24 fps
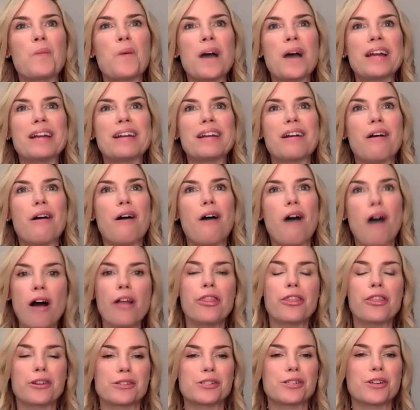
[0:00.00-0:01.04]
what
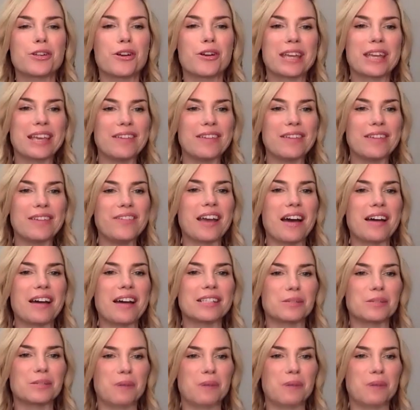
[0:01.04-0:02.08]
authors are giving
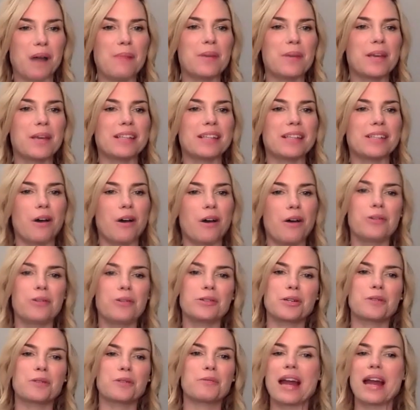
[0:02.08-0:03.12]
us, right? Because
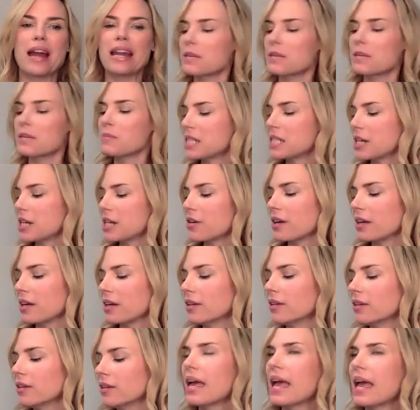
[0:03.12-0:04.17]
authors are writing the
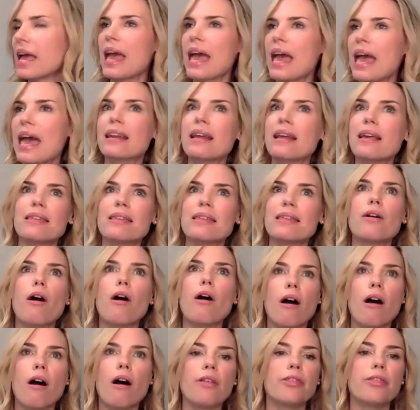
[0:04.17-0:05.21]
material. And I think
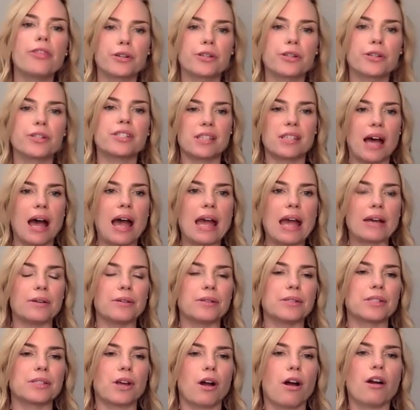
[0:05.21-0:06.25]
authors'
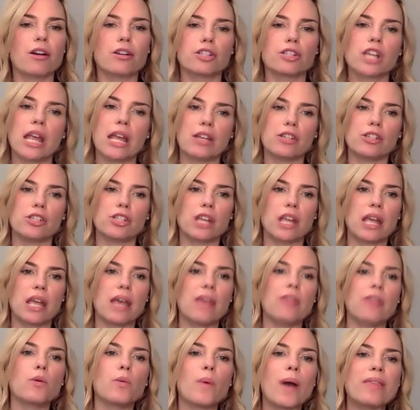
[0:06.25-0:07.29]
styles are
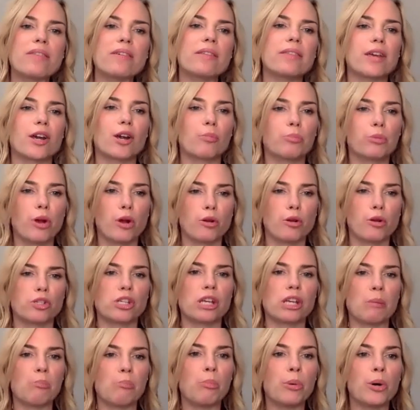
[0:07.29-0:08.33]
changing, and the way that they're
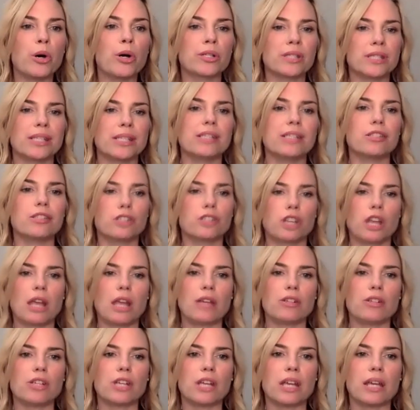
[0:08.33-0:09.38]
approaching books is
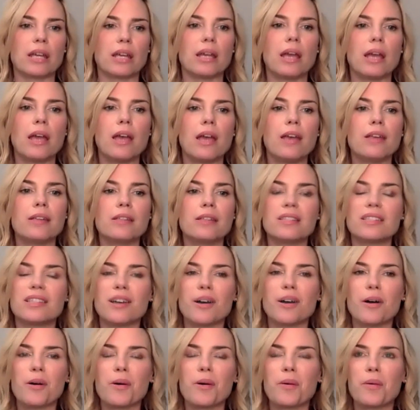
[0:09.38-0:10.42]
changing.
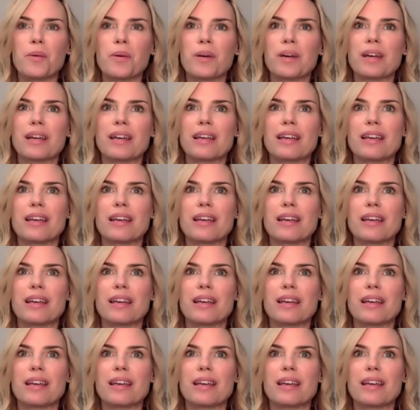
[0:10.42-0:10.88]
So,